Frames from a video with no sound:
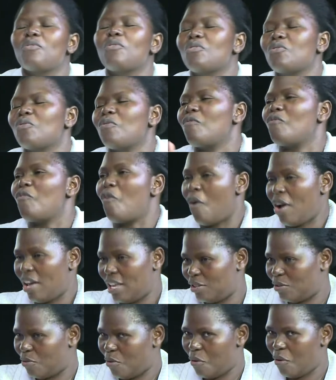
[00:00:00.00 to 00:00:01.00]
we were
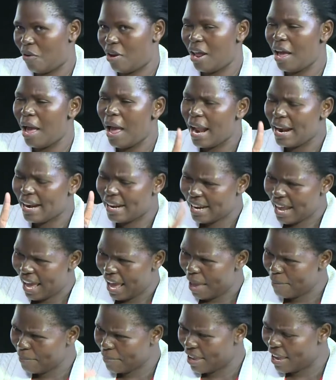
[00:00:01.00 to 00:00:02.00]
stuck in
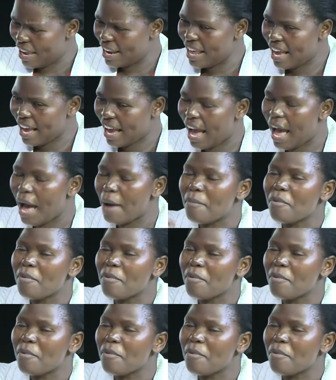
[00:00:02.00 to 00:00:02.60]
terms of education.